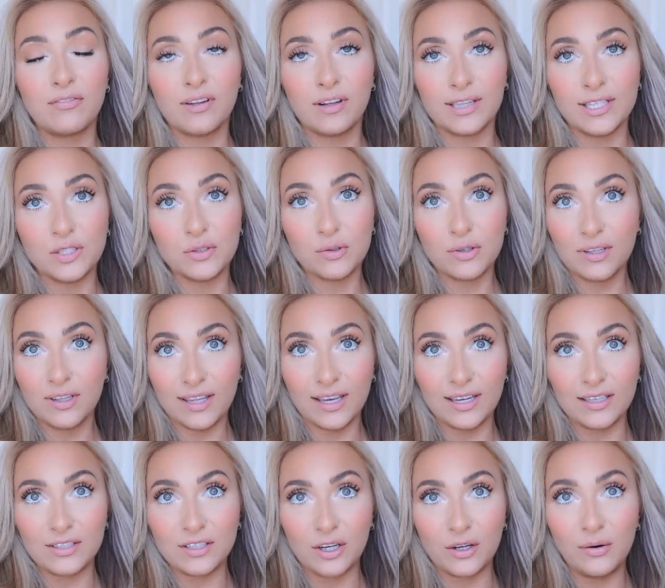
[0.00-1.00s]
Philly to
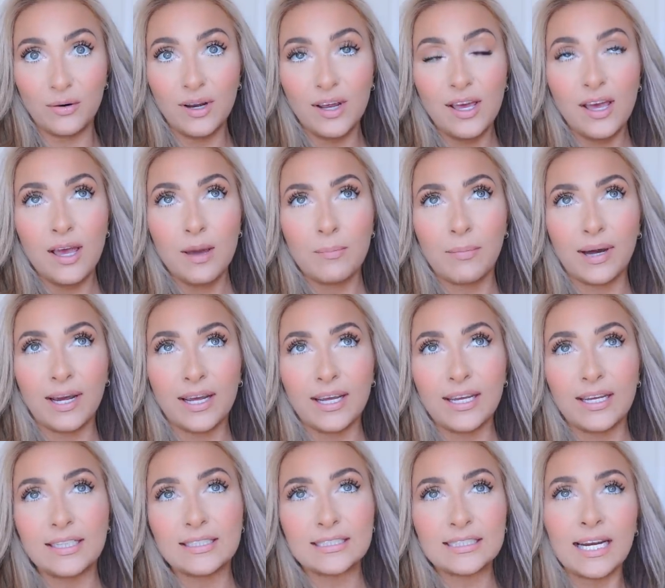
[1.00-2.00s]
Orlando.
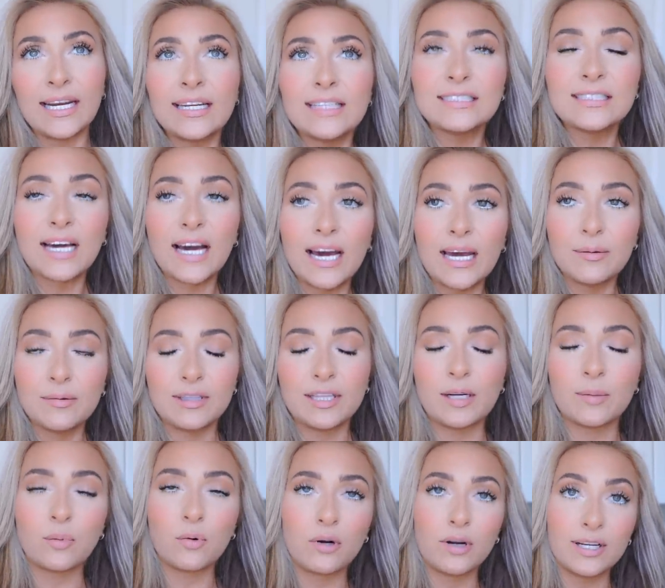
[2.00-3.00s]
My sign-in time at the
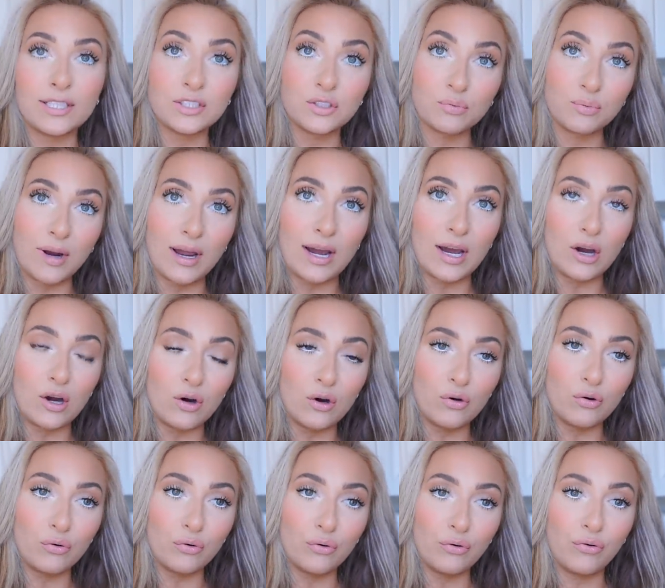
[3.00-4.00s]
airport is
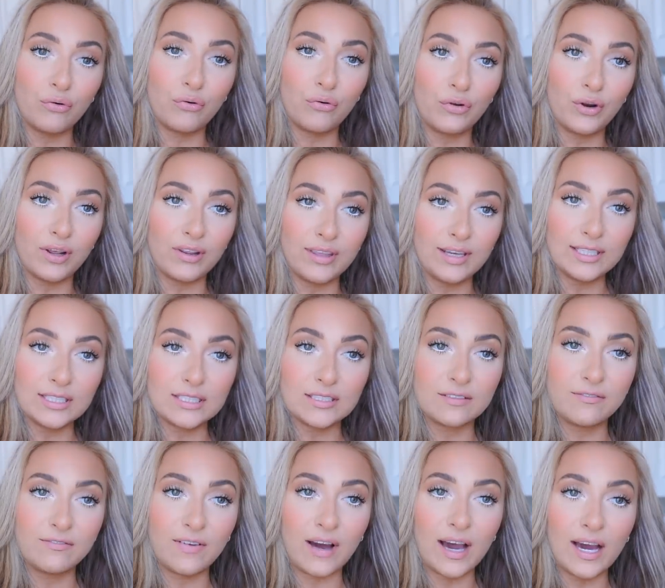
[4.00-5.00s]
around, I think it's
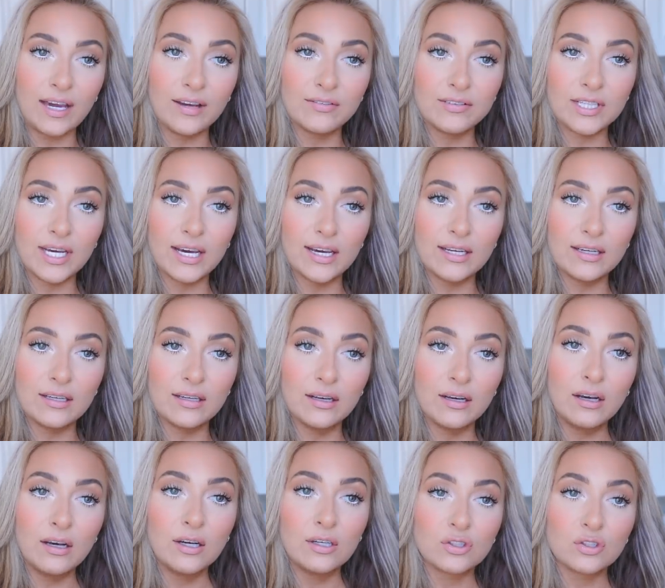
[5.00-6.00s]
5.10,
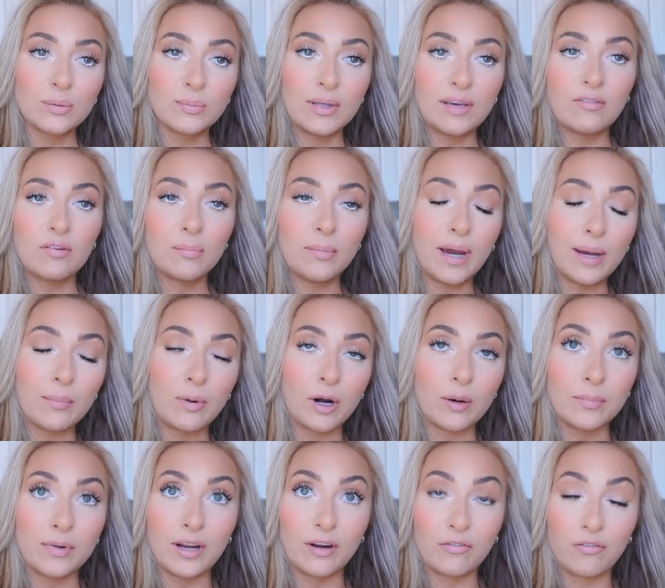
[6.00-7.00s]
so I'm leaving my
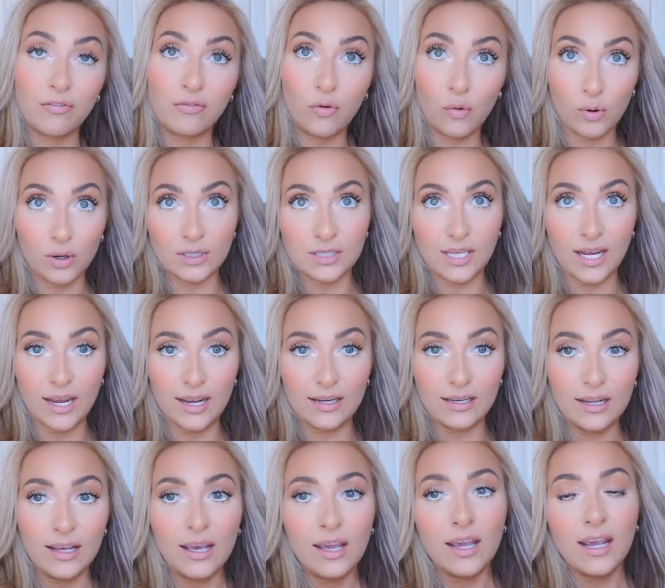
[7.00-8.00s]
apartment at
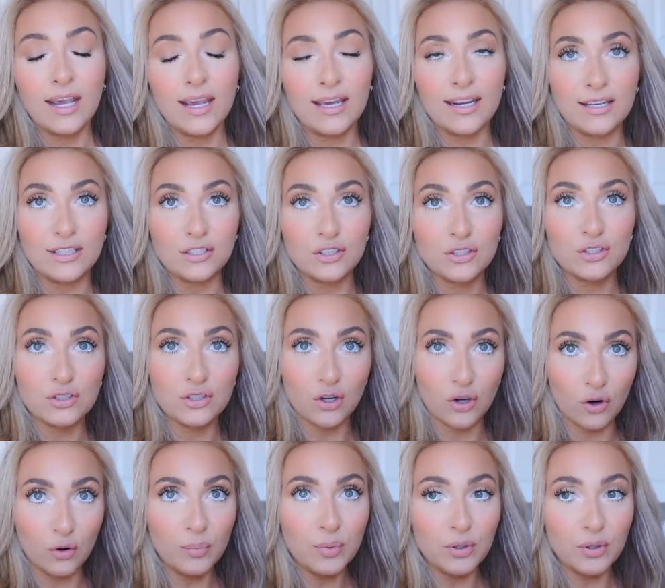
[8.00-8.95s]
4.10. It is so